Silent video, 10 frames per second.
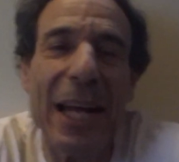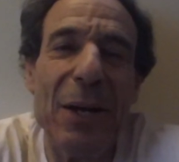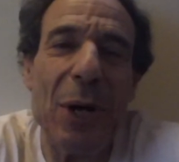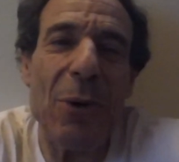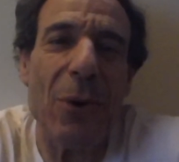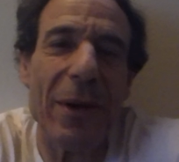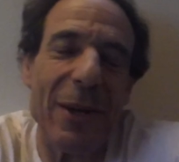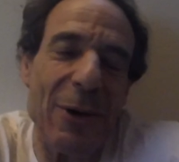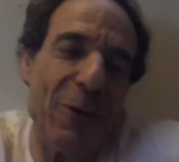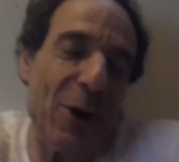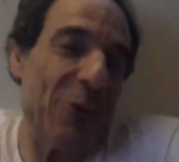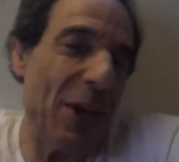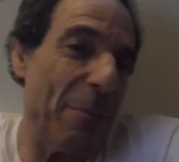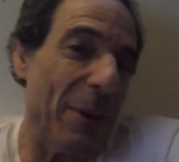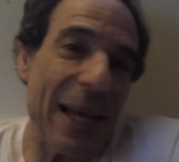Anyway, for
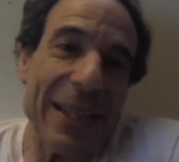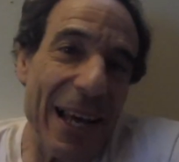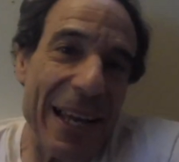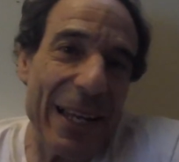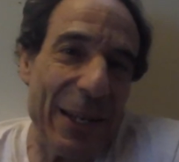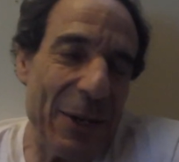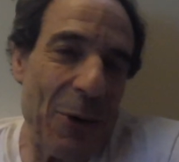example, I